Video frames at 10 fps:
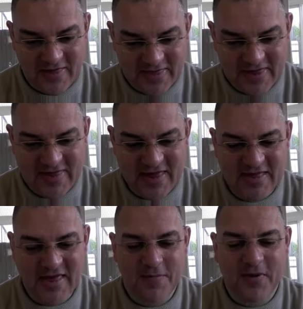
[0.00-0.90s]

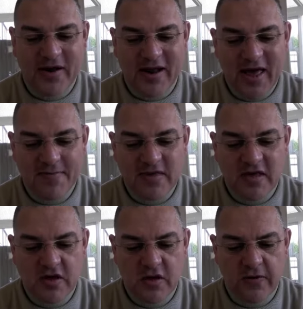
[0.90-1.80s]
This I proclaim to
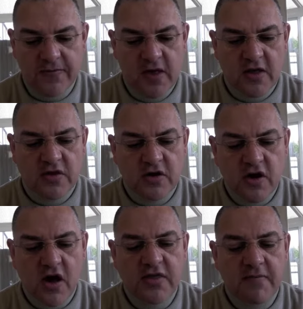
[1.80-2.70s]
you, the
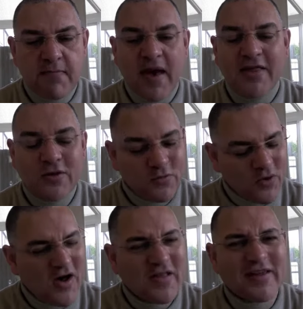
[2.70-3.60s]
God that made the
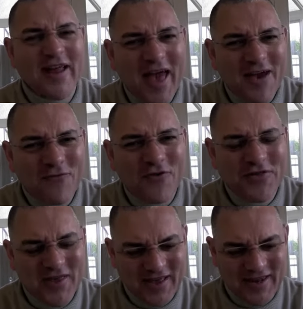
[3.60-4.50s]
world and
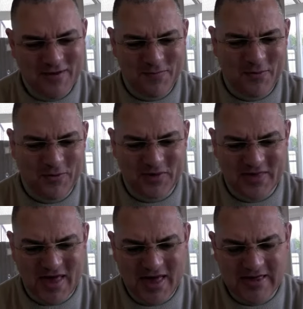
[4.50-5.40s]
everything in it, Paul
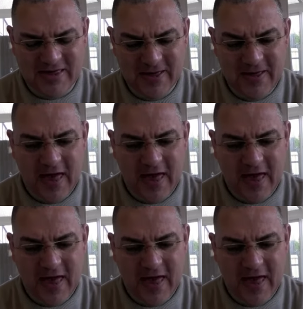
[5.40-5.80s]
says.